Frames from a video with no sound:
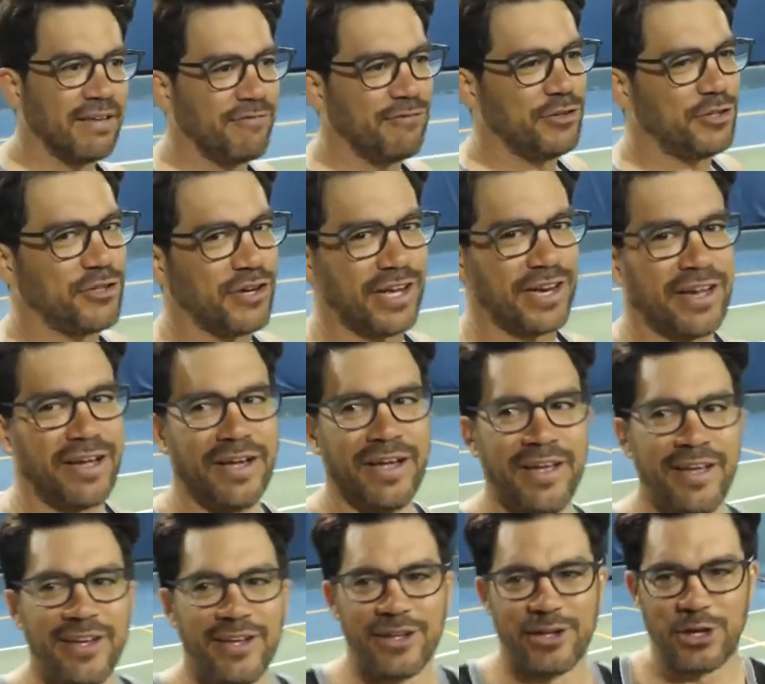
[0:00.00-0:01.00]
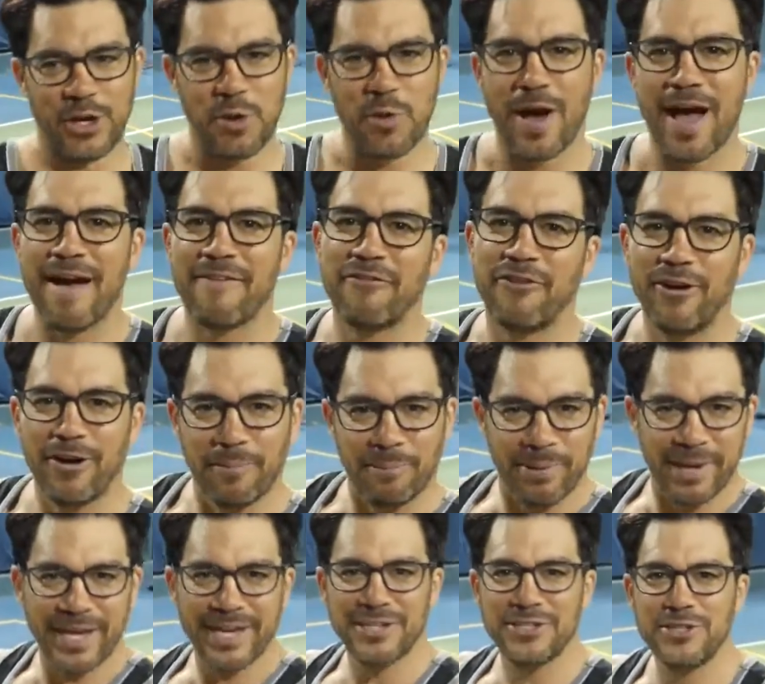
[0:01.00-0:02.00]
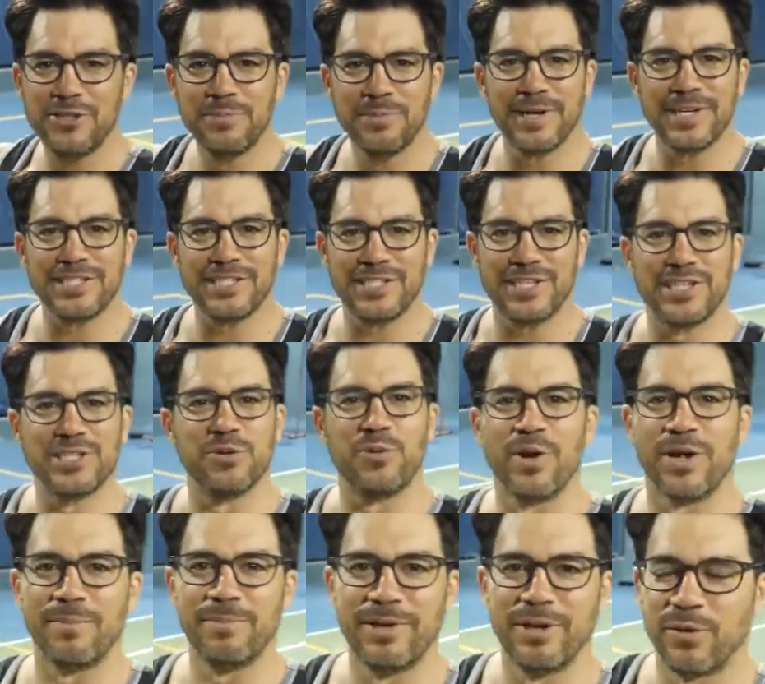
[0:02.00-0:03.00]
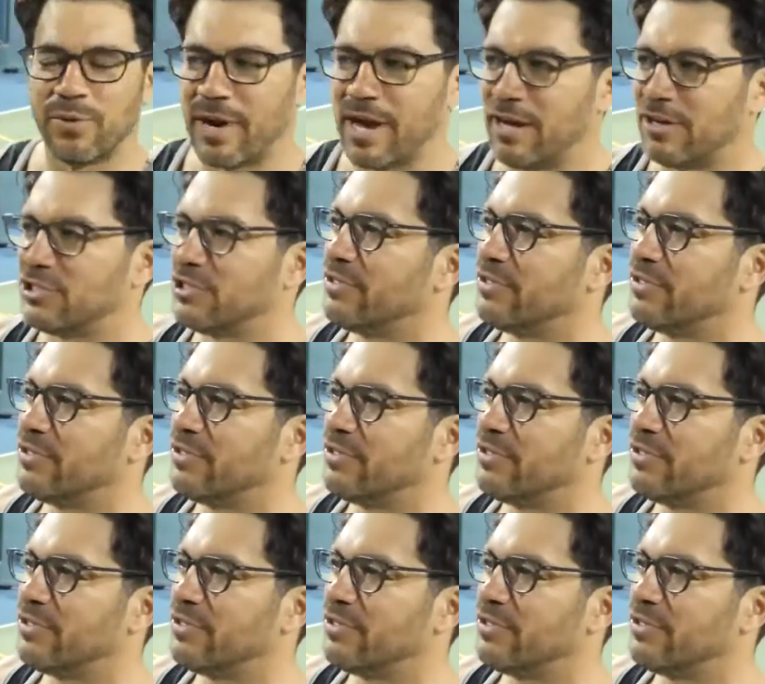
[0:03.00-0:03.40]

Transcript: If you try to go after it and pet it too much, it doesn't want to be around